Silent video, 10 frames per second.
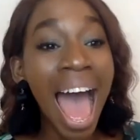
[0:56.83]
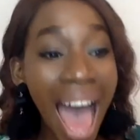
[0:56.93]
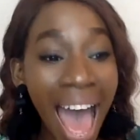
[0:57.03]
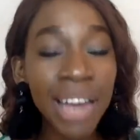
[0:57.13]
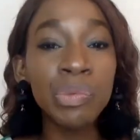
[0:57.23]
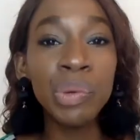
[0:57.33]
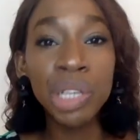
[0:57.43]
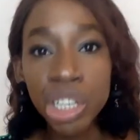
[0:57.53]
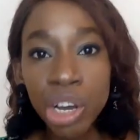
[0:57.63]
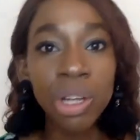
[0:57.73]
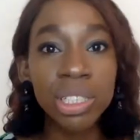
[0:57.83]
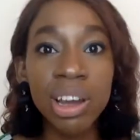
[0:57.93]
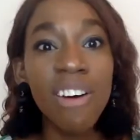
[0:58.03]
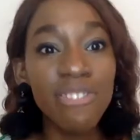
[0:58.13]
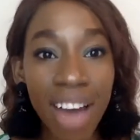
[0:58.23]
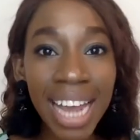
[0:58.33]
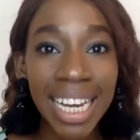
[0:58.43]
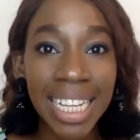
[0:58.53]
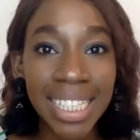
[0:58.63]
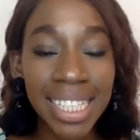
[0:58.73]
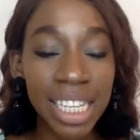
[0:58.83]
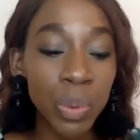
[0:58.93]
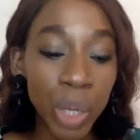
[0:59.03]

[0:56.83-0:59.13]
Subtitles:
and we decluttered our finances.